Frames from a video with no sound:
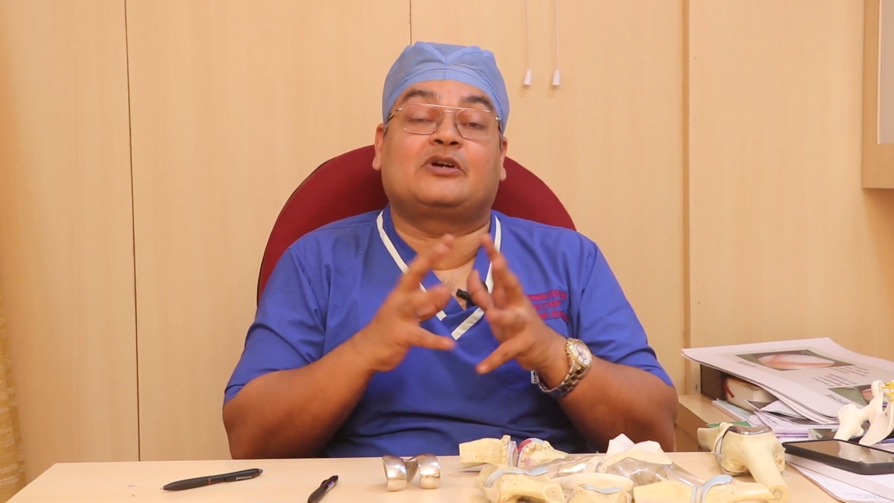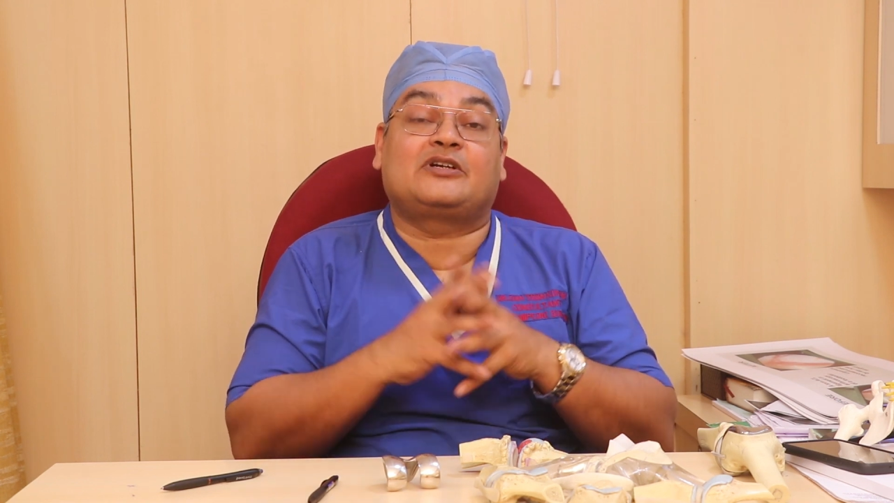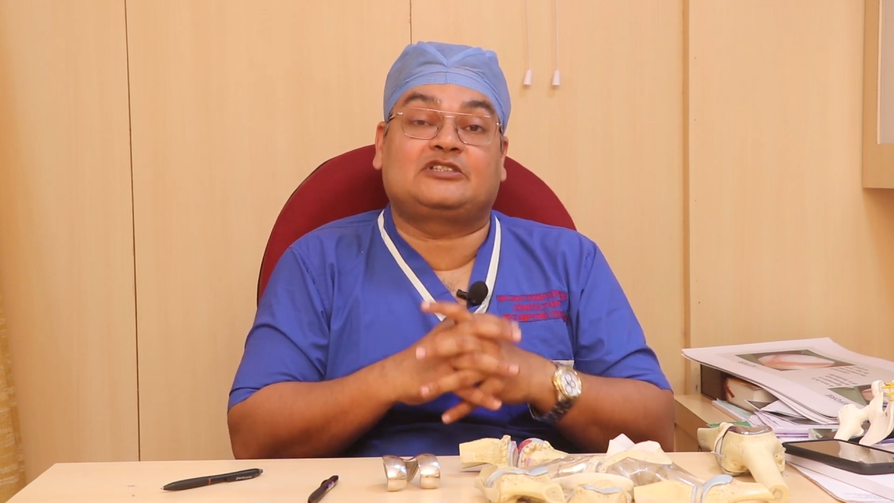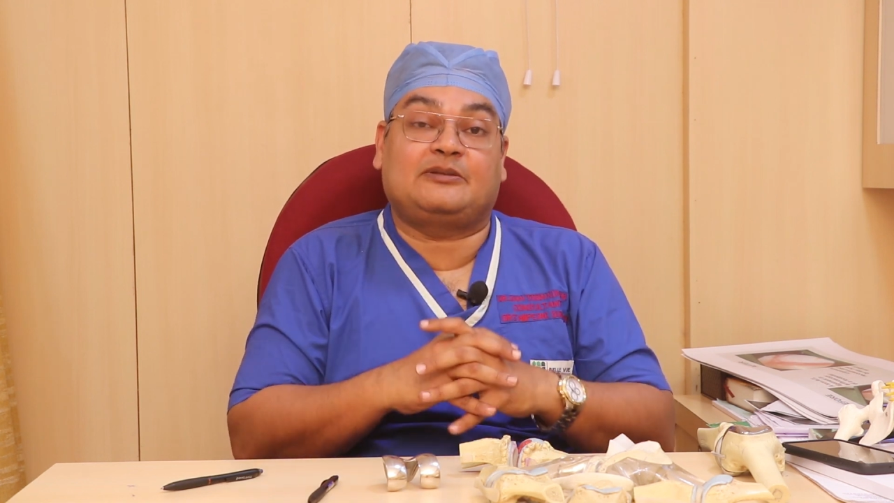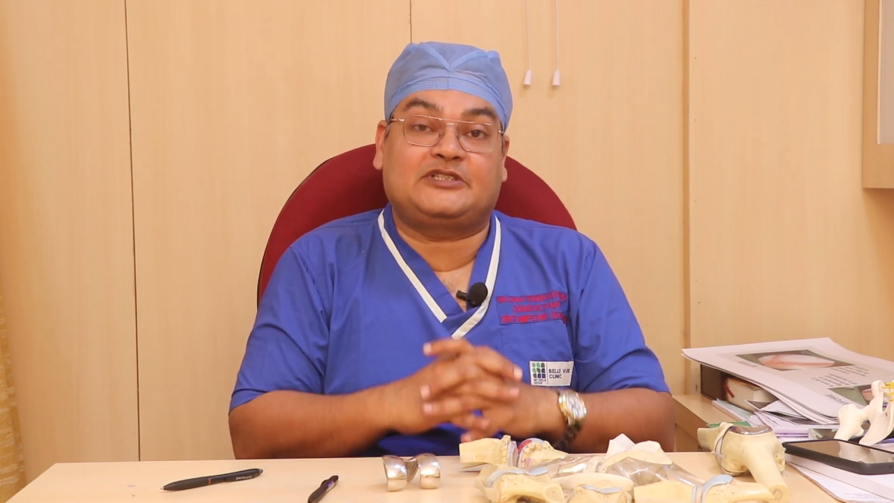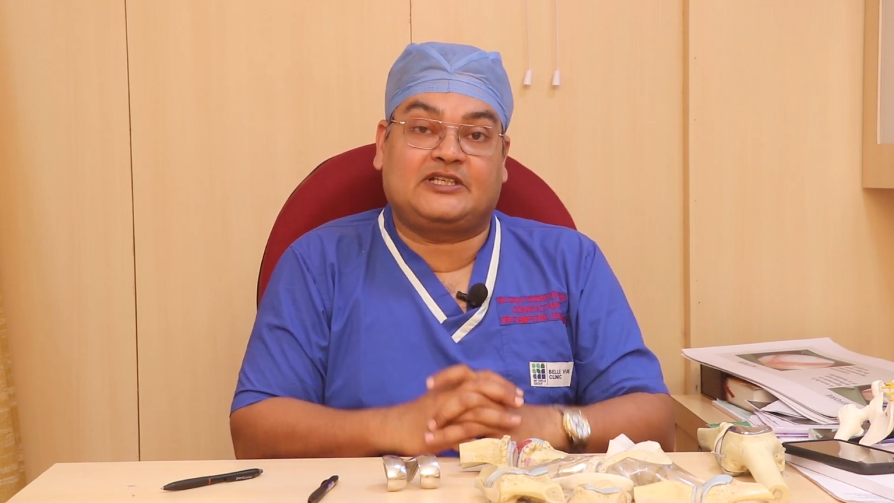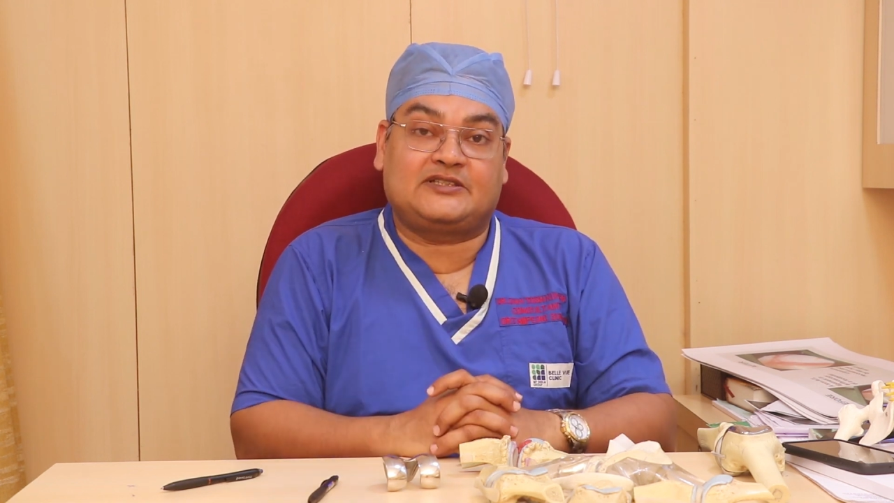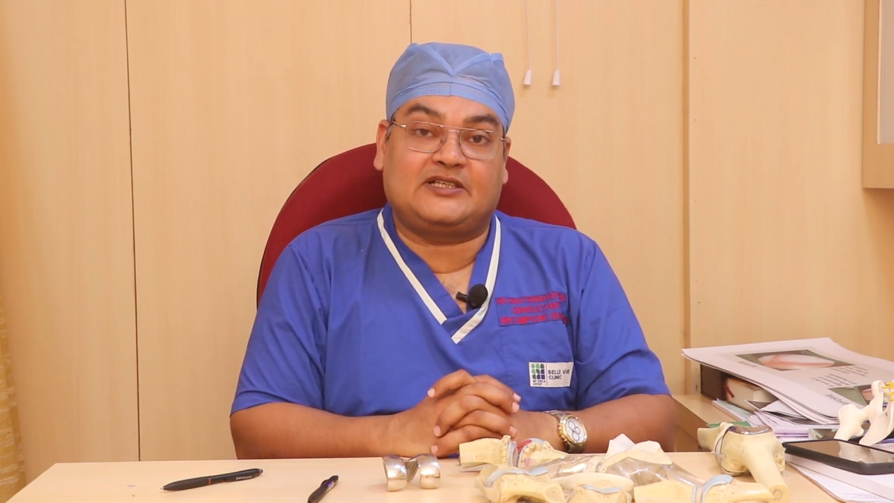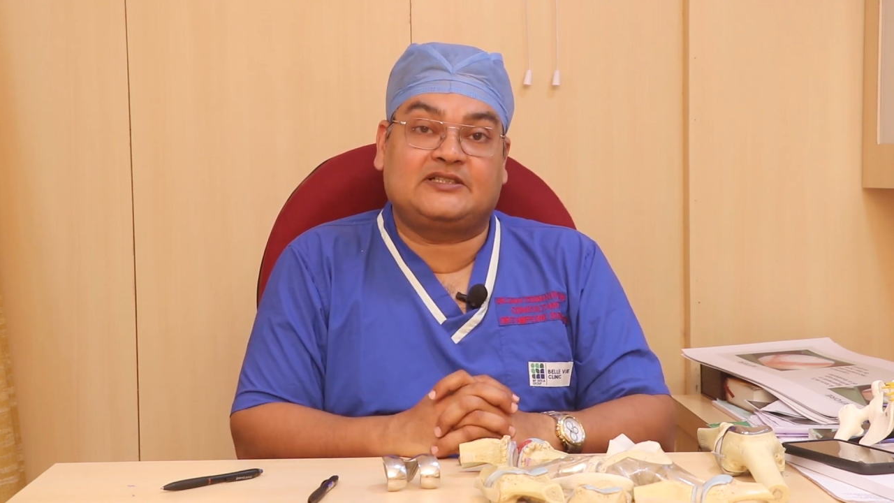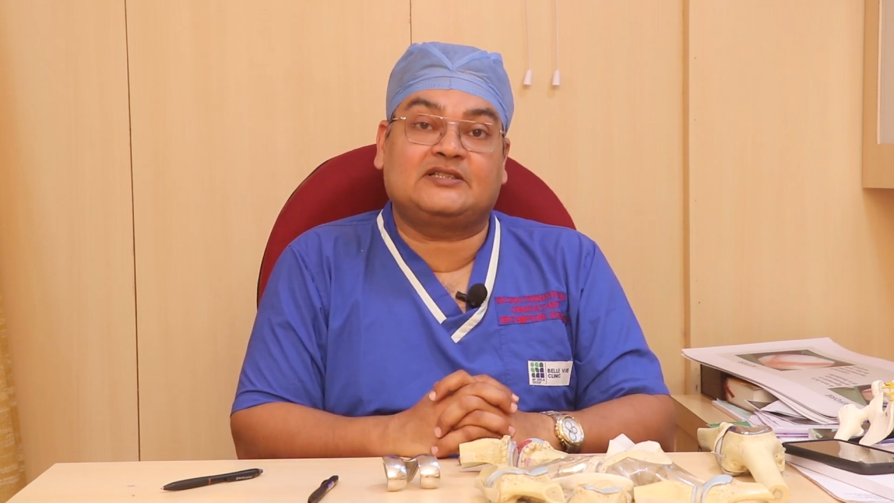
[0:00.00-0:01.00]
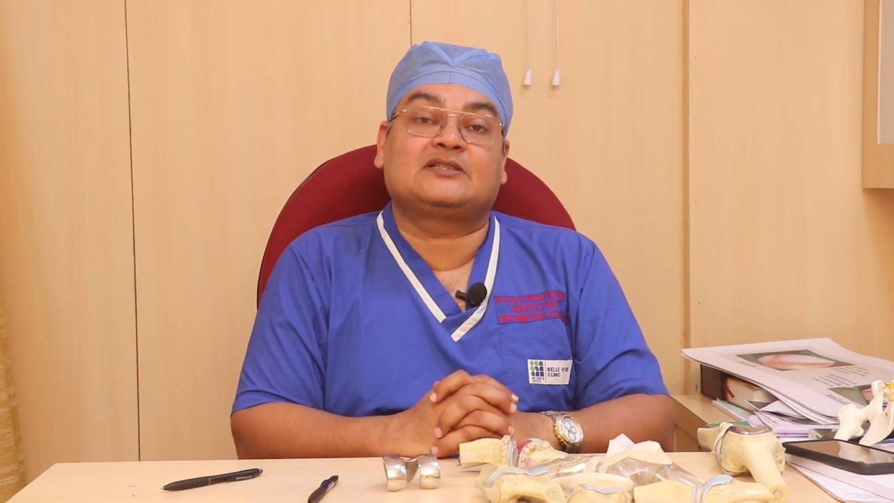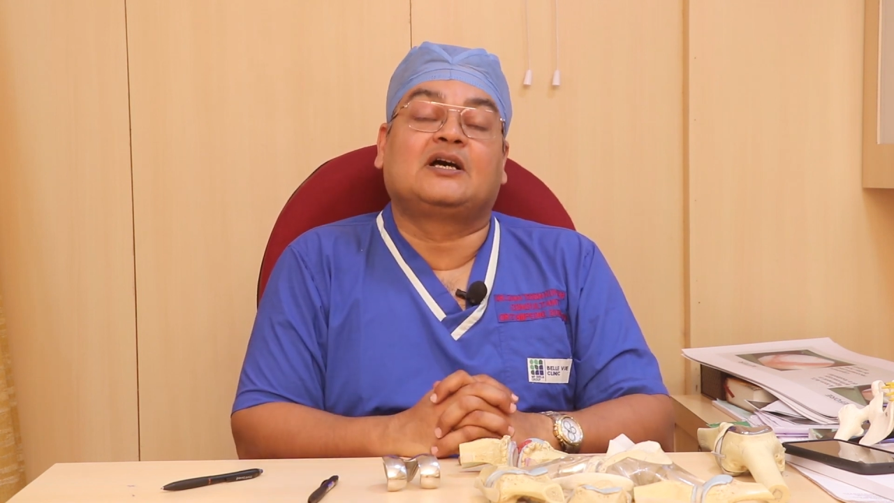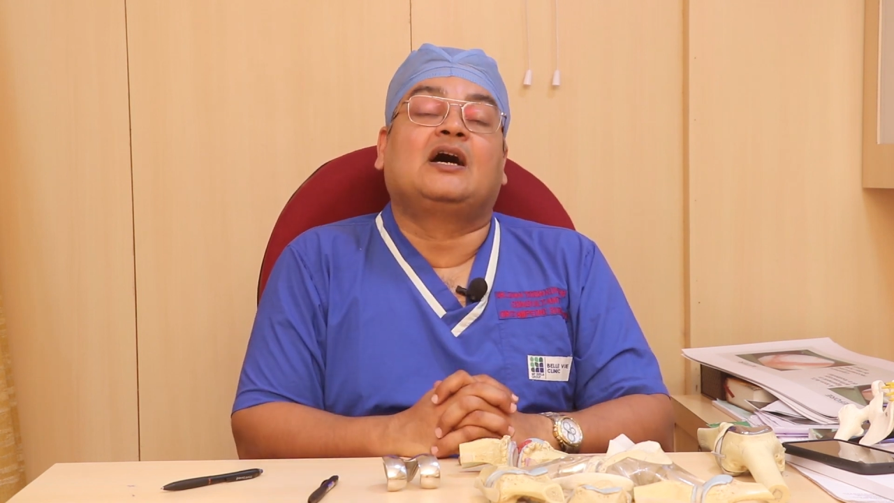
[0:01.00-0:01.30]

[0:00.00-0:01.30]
quadriceps exercises.